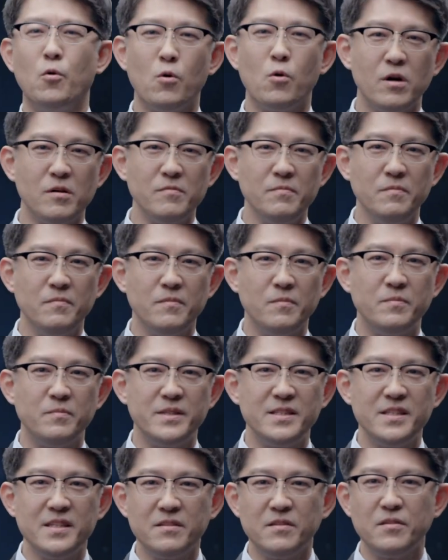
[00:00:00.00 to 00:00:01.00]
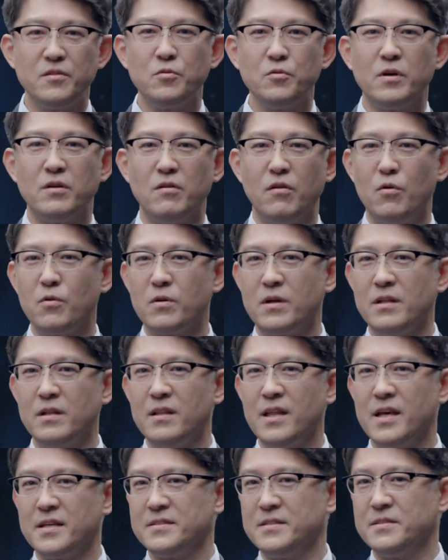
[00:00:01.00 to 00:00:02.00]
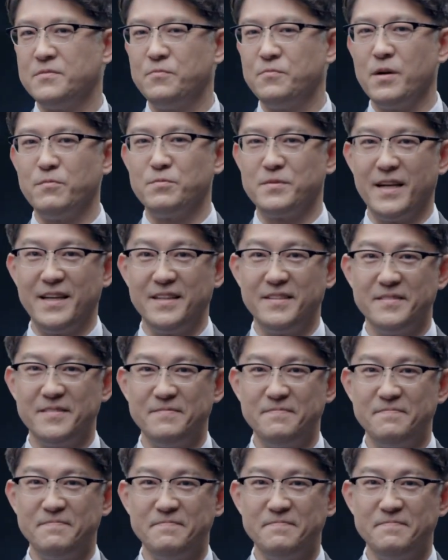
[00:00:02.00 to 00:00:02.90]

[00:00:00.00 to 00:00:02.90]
or visit your local Lexus website.